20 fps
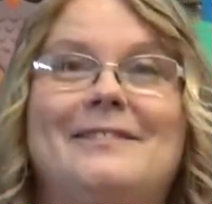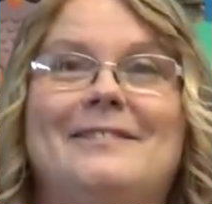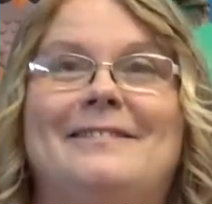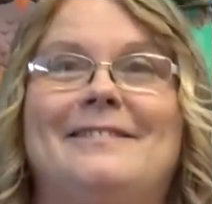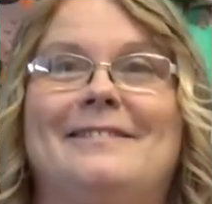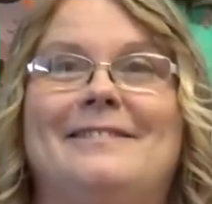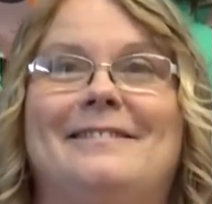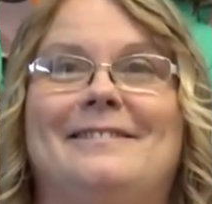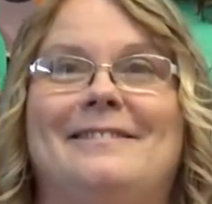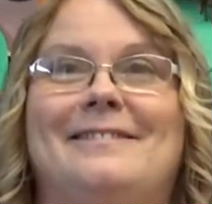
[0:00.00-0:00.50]

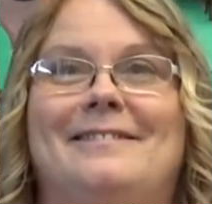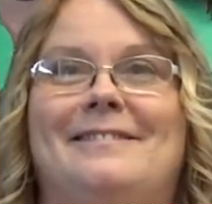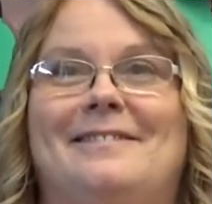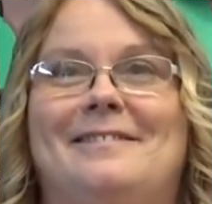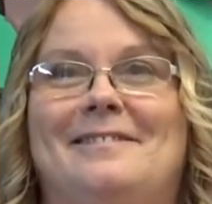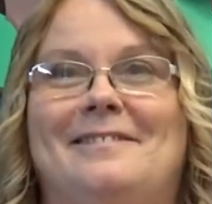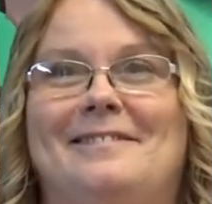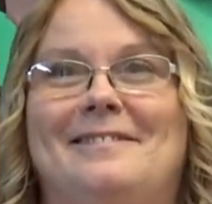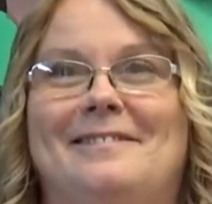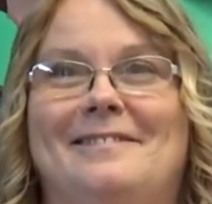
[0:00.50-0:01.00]

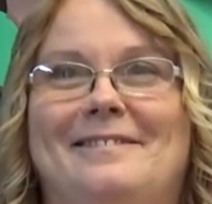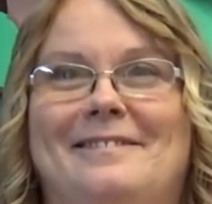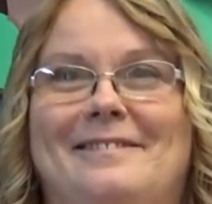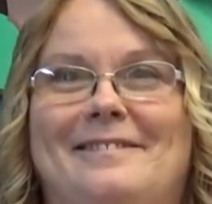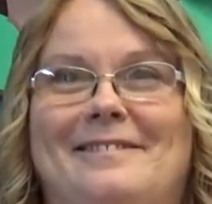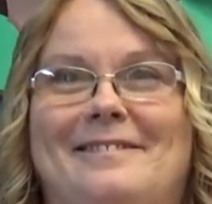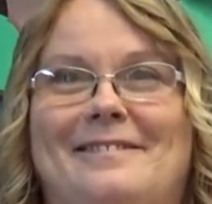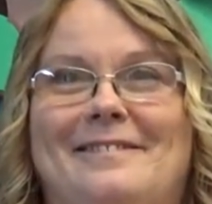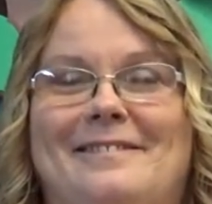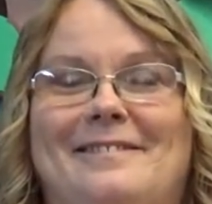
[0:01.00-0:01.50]

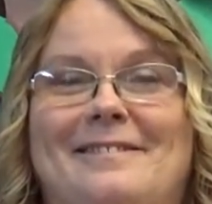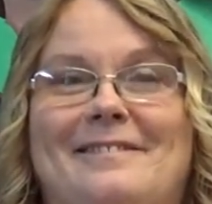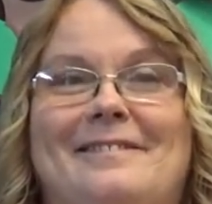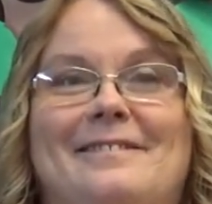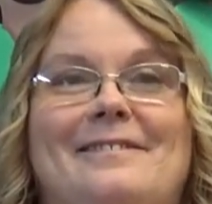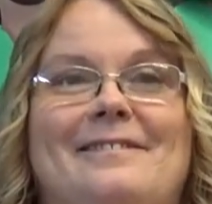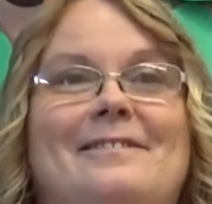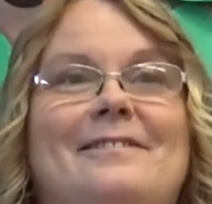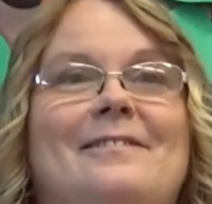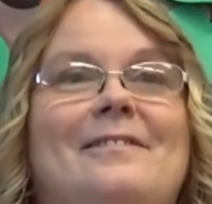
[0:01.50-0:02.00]

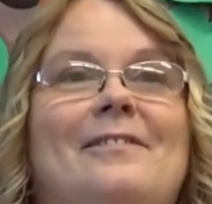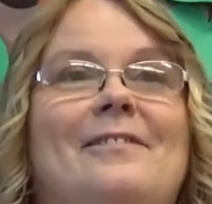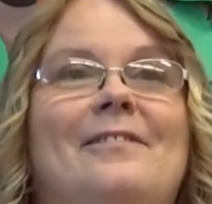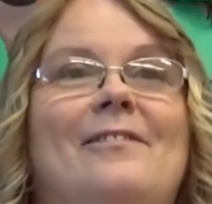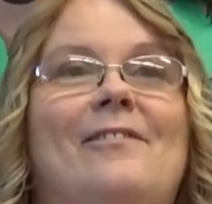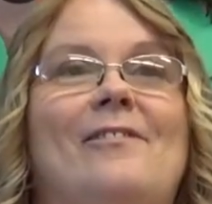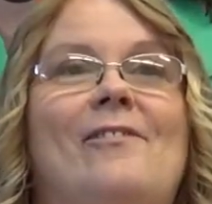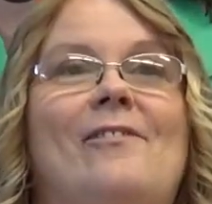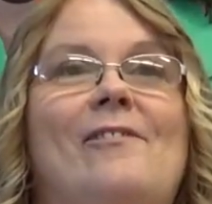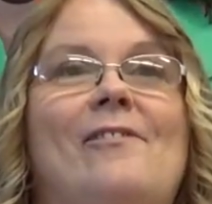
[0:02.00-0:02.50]

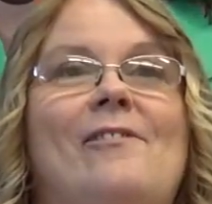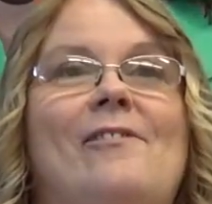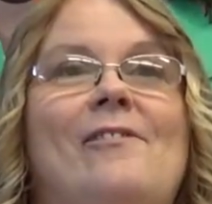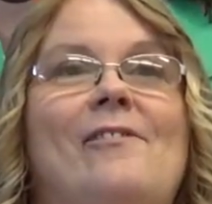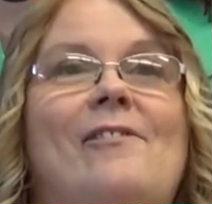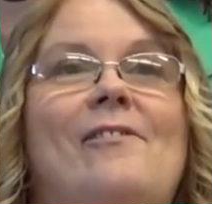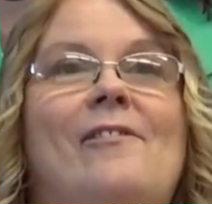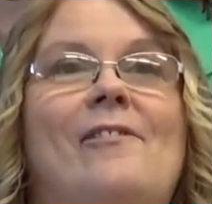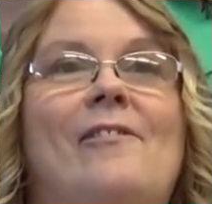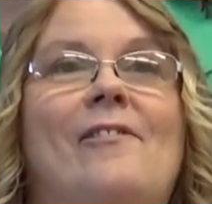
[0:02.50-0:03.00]

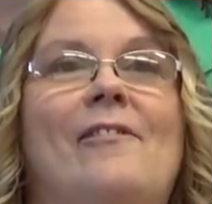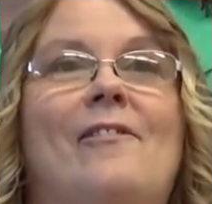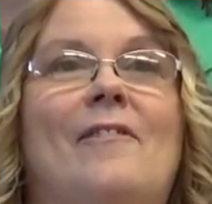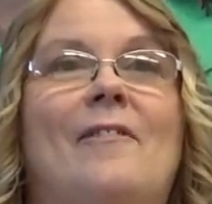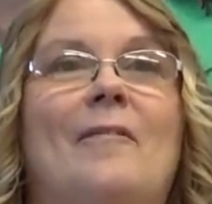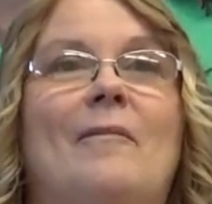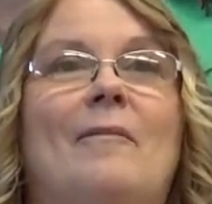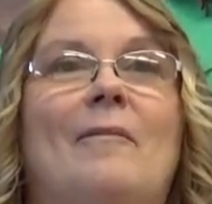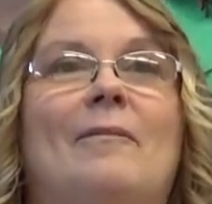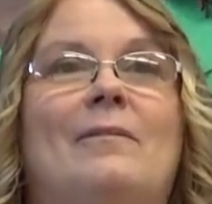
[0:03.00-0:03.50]

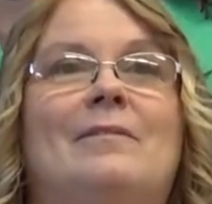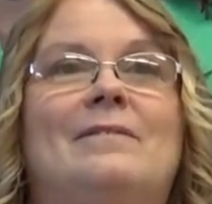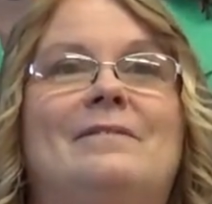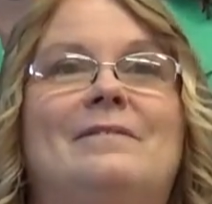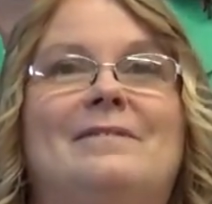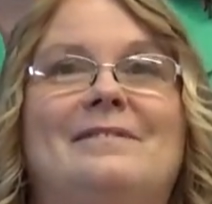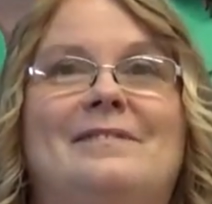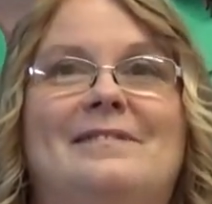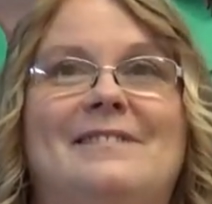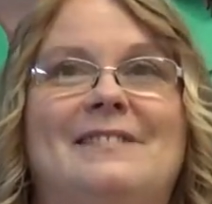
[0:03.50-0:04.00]

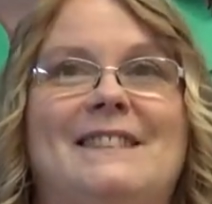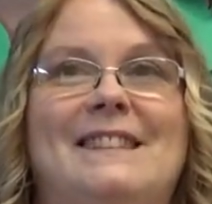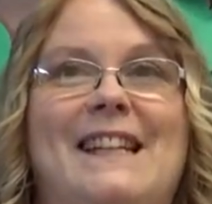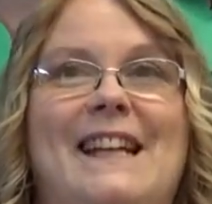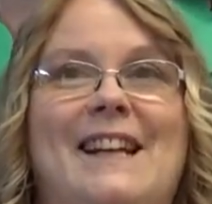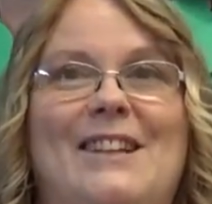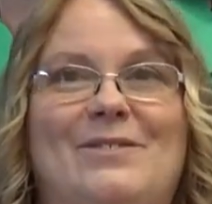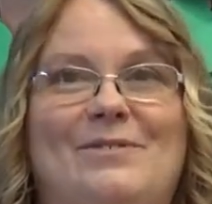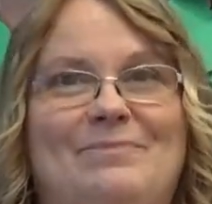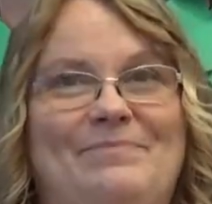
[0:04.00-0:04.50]

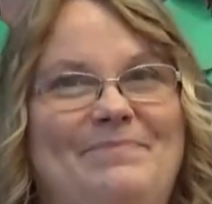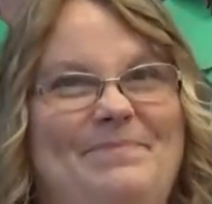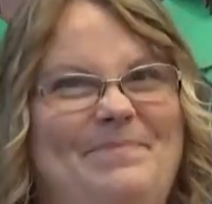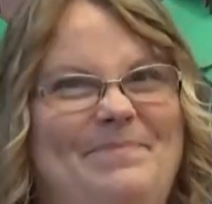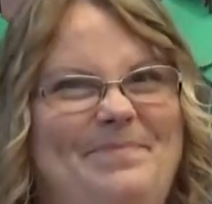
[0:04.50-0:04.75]
Nobody speaks.